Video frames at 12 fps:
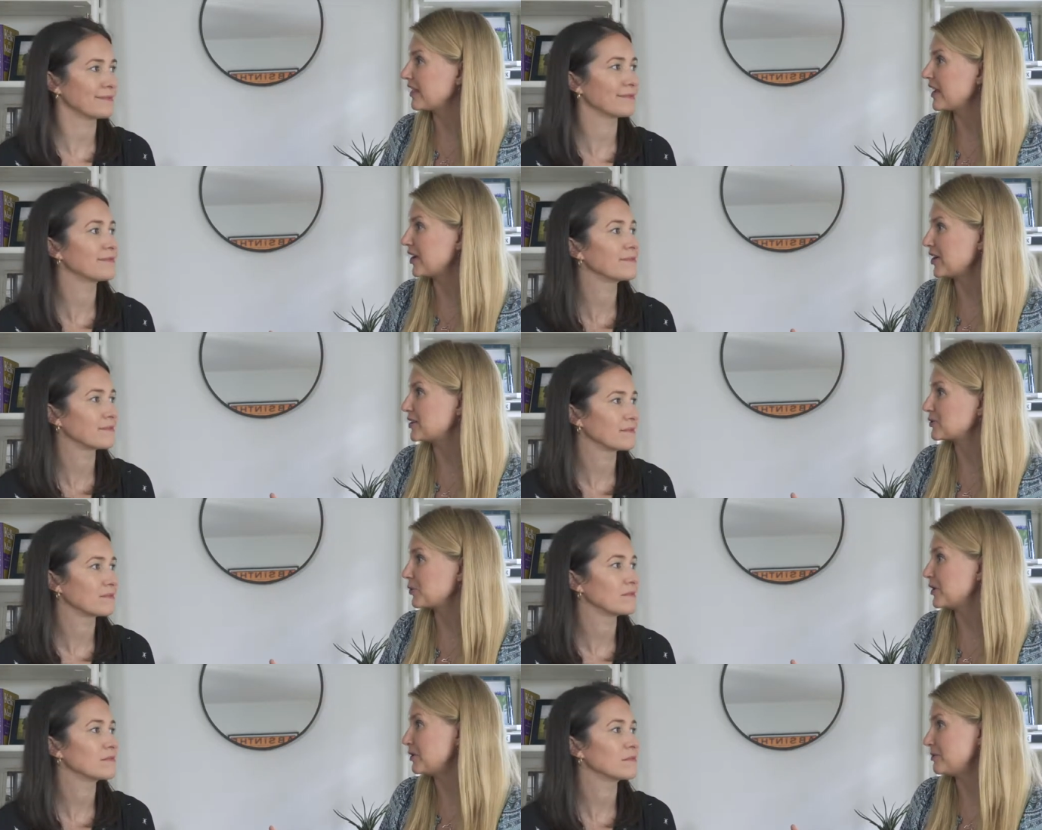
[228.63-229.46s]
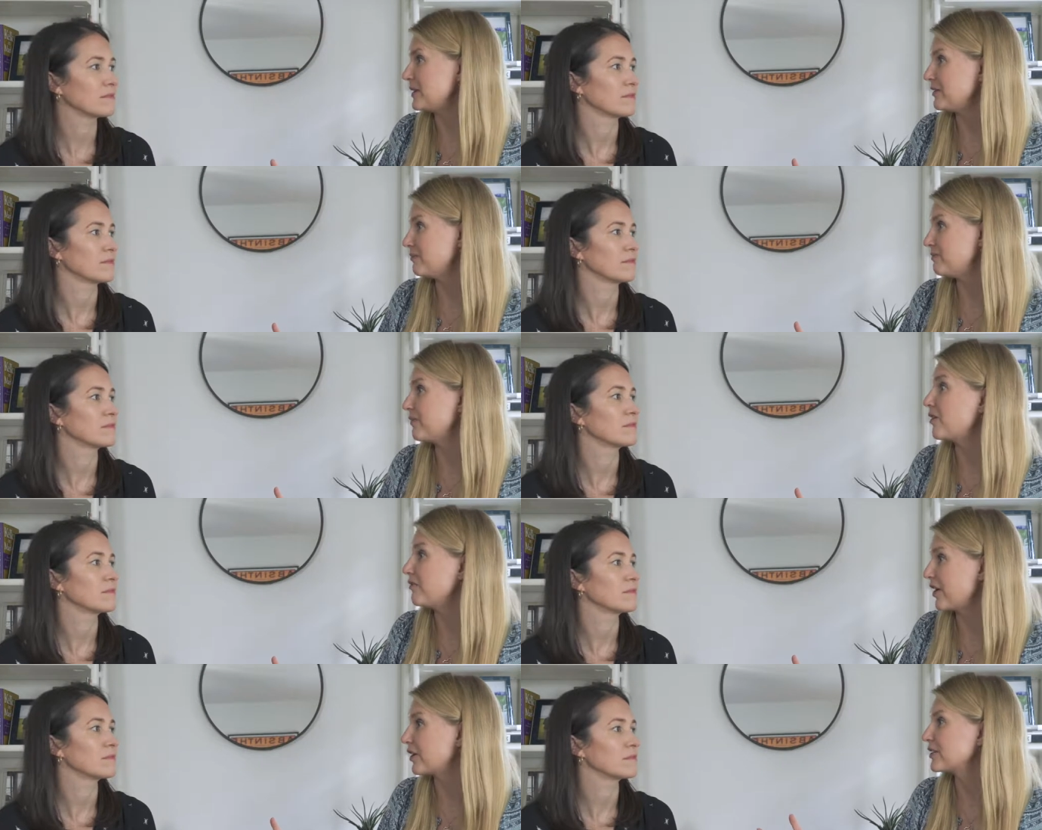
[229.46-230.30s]
Speaker 1: think it's going to be a
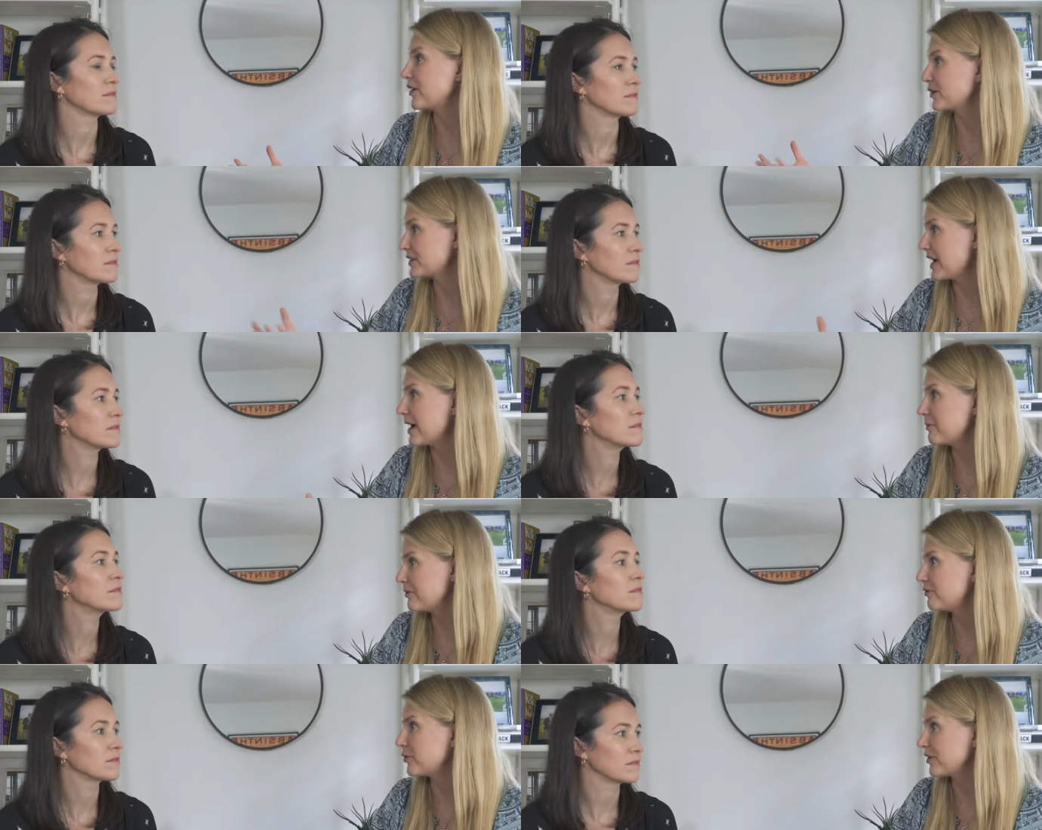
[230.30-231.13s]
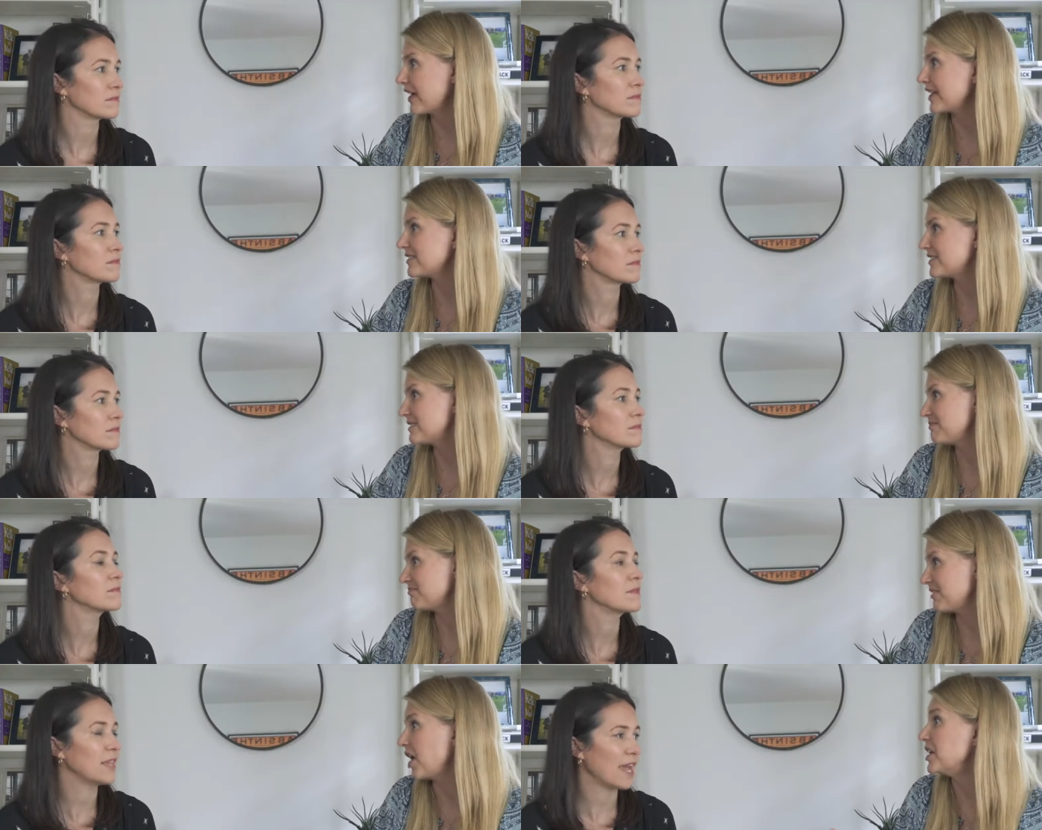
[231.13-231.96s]
very long time before that's
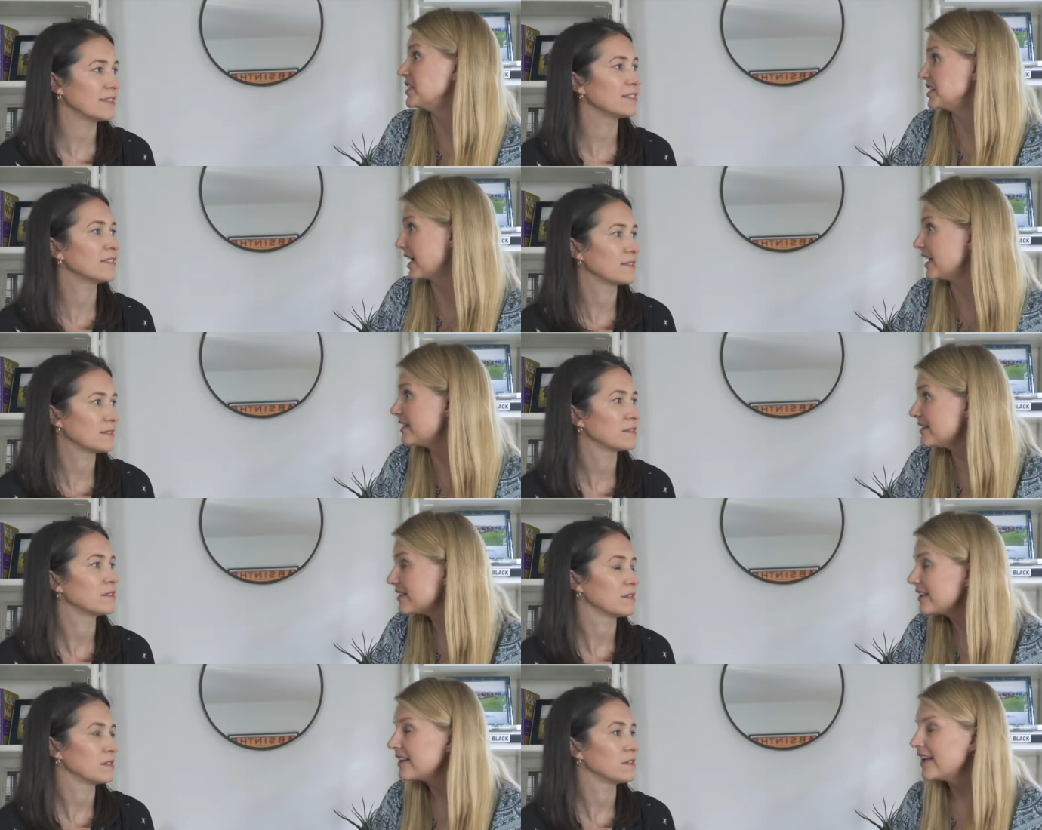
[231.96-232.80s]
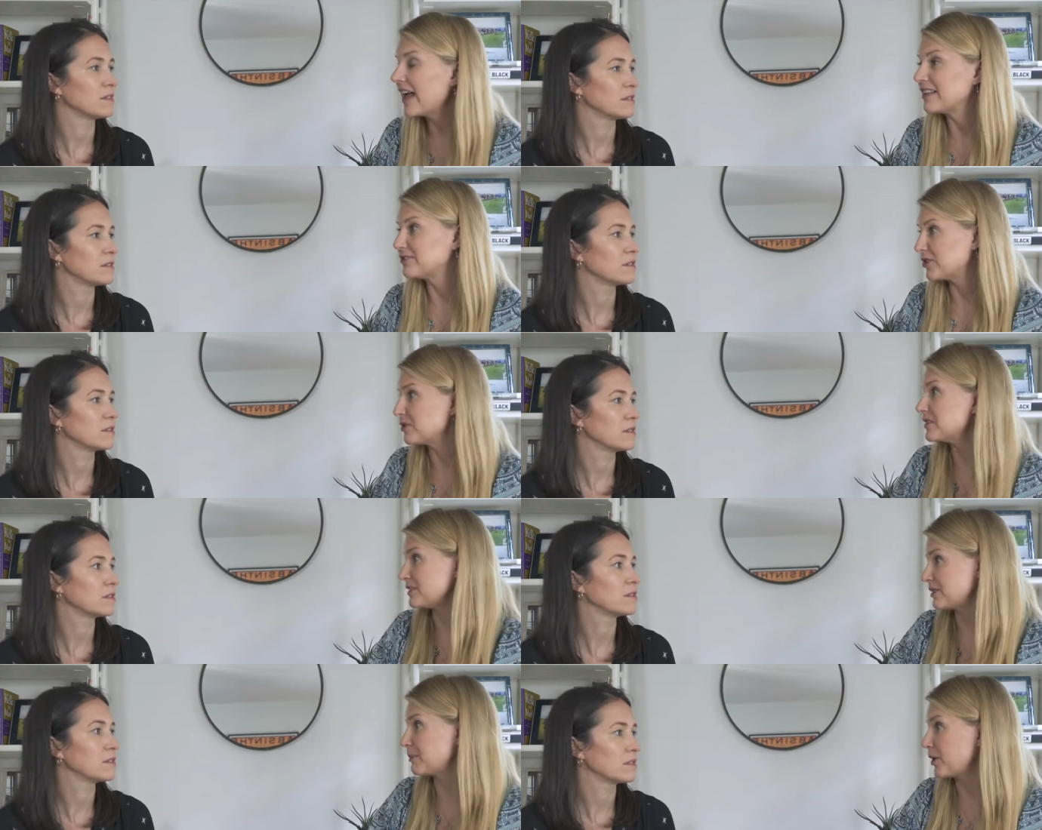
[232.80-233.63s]
yes. undone and so
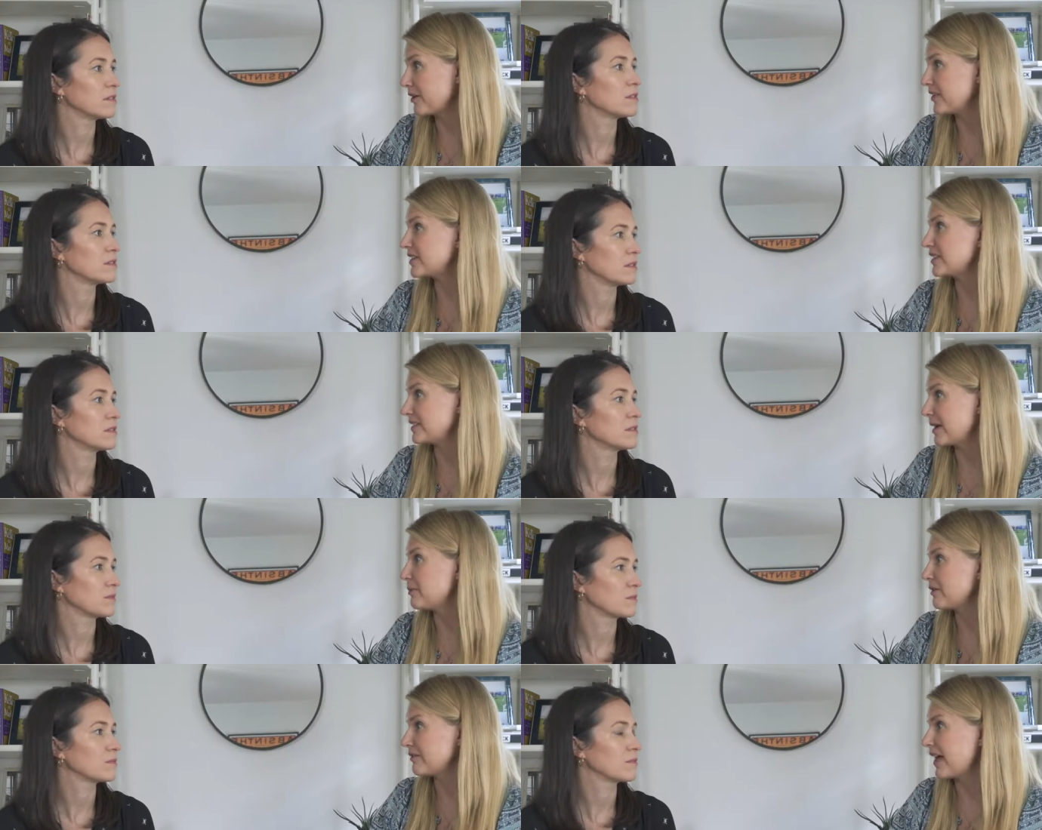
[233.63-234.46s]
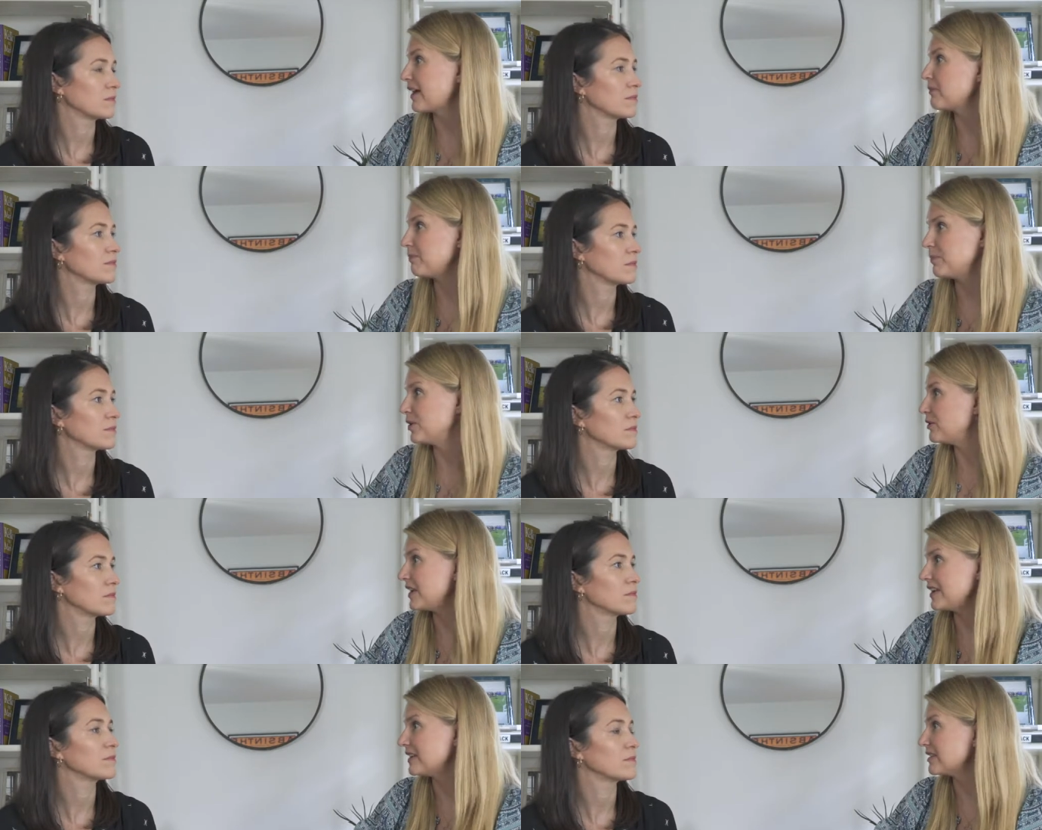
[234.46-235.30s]
this is a perfect example of that
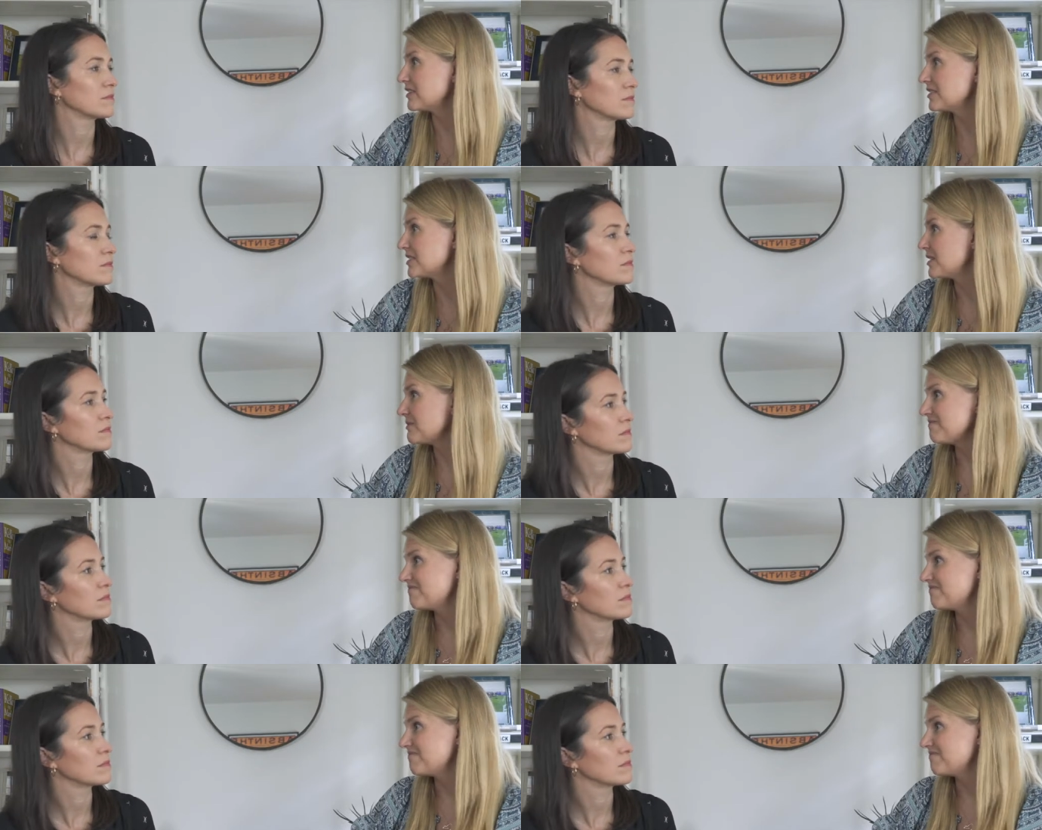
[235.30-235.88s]
beauty is